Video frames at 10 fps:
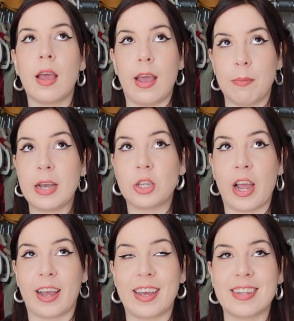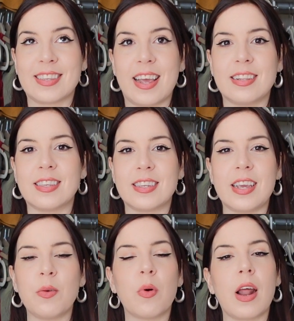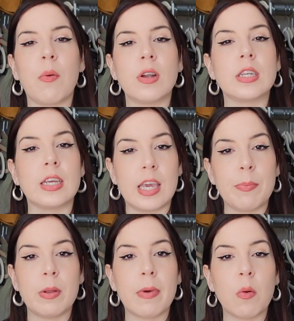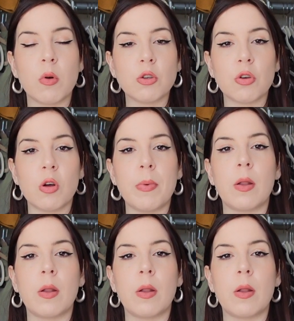and my jackets, and see what I want to keep in my wardrobe